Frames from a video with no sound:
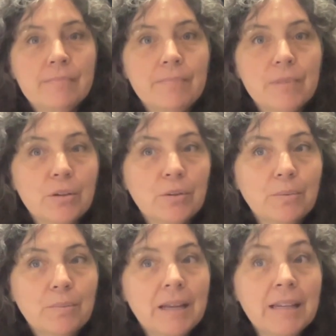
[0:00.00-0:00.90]
You know,
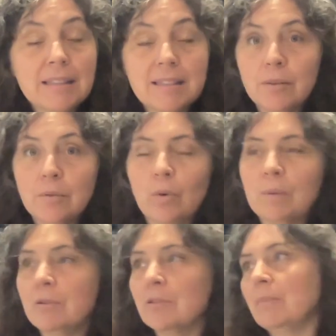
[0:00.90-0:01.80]
and it's one
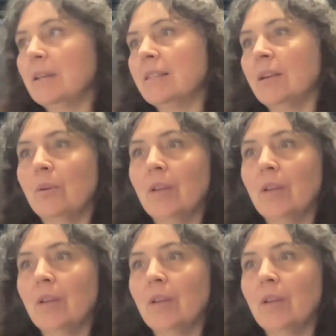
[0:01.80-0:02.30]
person might say, well,